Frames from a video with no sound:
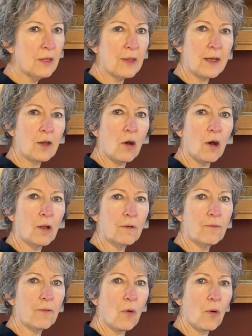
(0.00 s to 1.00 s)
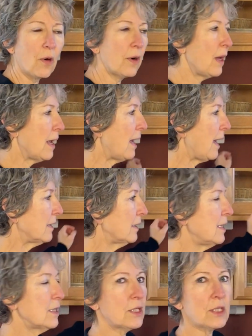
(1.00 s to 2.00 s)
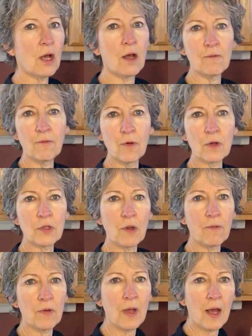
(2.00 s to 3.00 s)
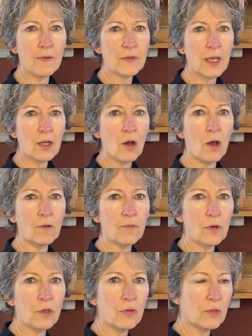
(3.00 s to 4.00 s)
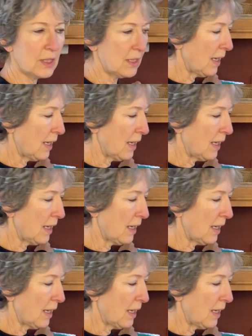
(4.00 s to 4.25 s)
they called for, at least on Forks Over Knives, they called for using